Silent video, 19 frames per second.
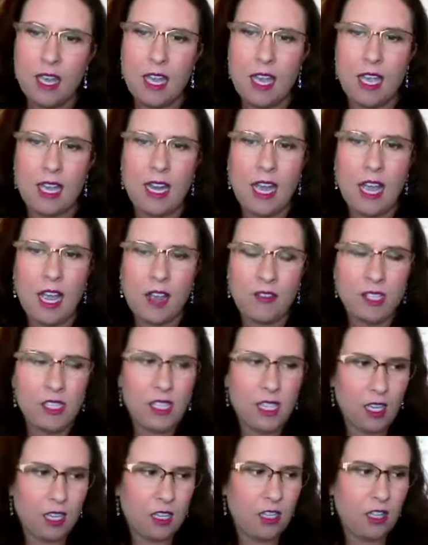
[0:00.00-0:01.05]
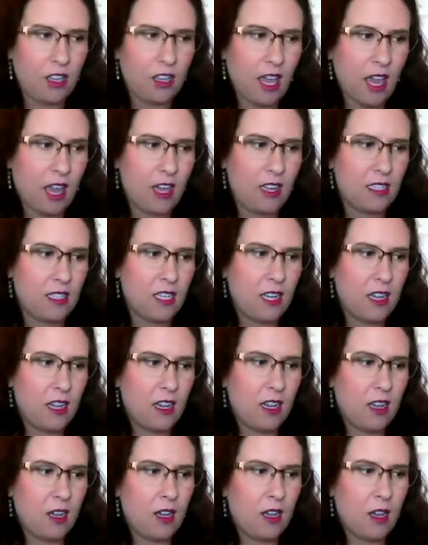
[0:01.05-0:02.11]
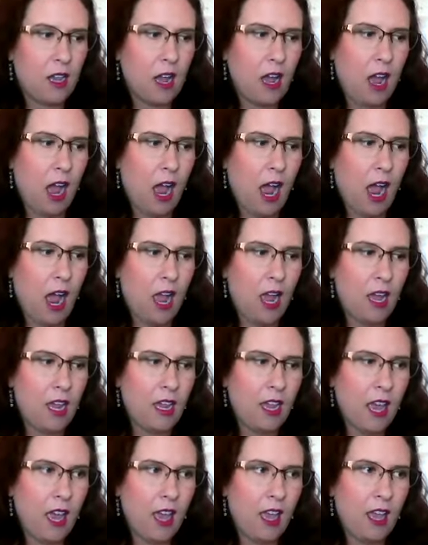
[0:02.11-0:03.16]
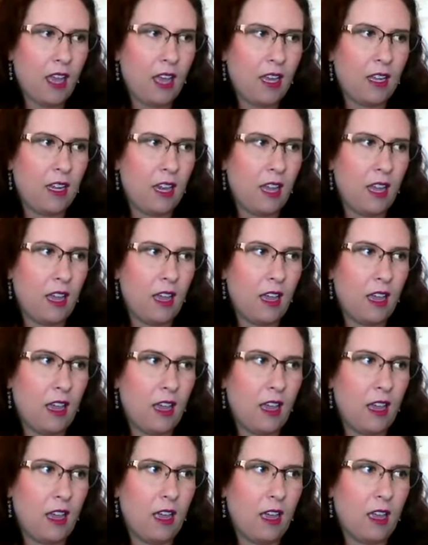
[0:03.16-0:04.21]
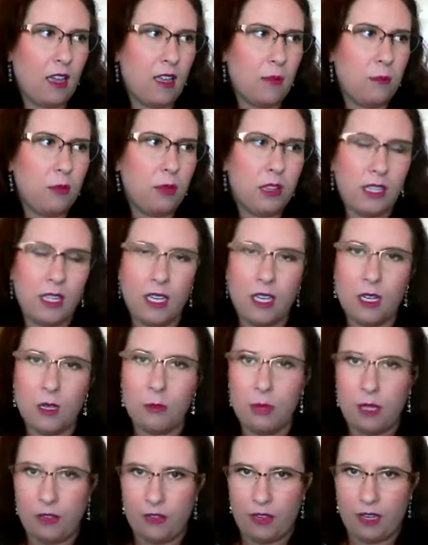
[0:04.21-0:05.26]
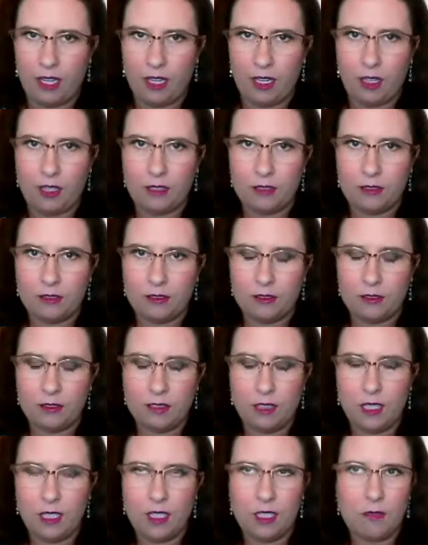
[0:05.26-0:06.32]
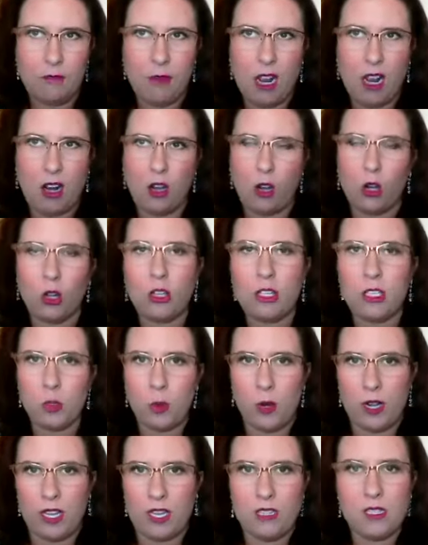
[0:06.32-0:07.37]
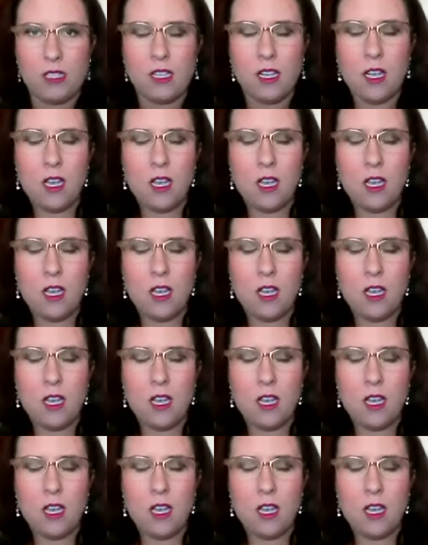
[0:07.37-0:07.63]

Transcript: And I have to tell you that I had a complete epiphany in my early 20s